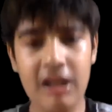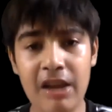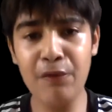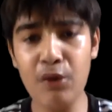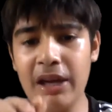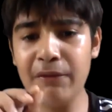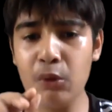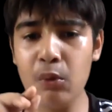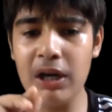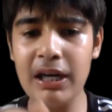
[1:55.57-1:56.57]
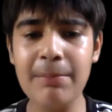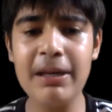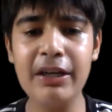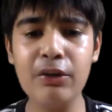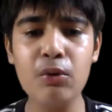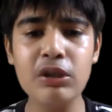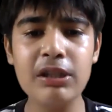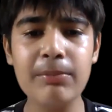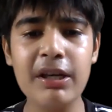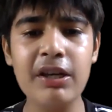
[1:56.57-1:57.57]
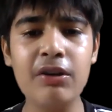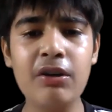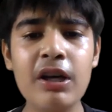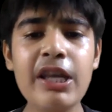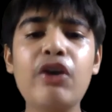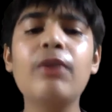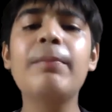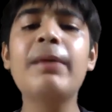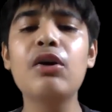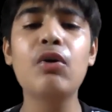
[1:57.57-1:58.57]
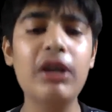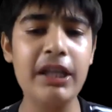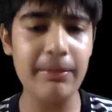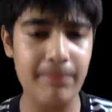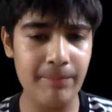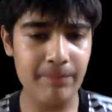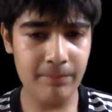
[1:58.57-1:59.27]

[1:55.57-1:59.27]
If you give 200 million to Jose Mourinho, he could build a whole team.